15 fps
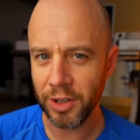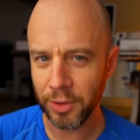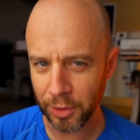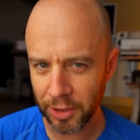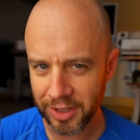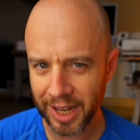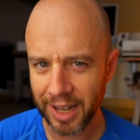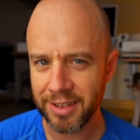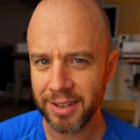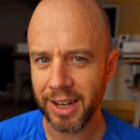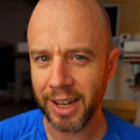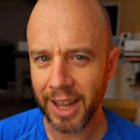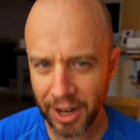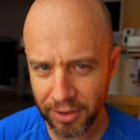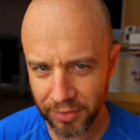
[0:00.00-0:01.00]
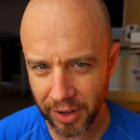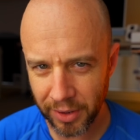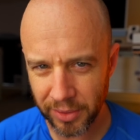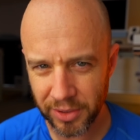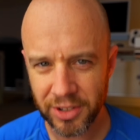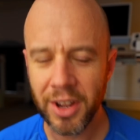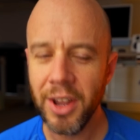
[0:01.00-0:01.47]
noise-cancelling
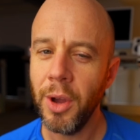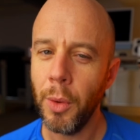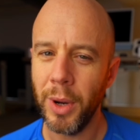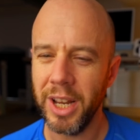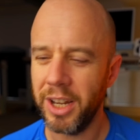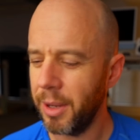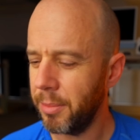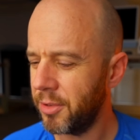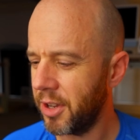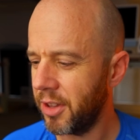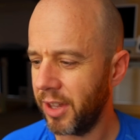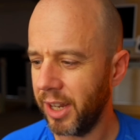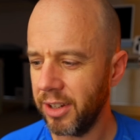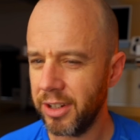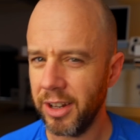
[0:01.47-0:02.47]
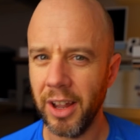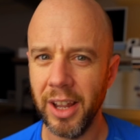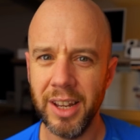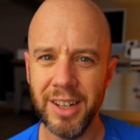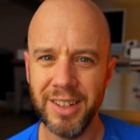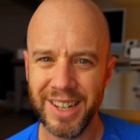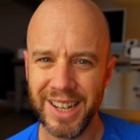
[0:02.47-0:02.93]
headphones when it comes to things
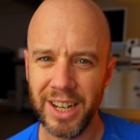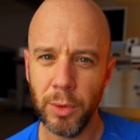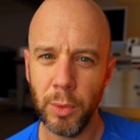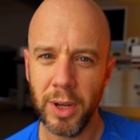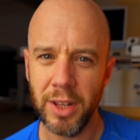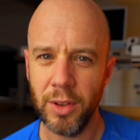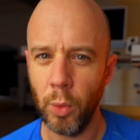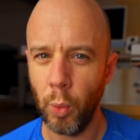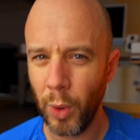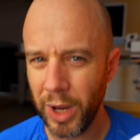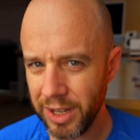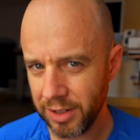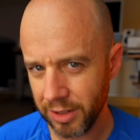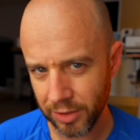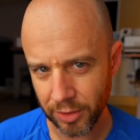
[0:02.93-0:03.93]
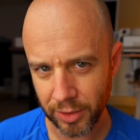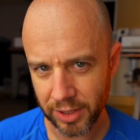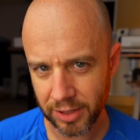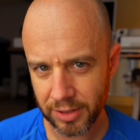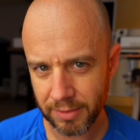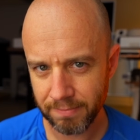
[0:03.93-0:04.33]
like dealing with wind noise.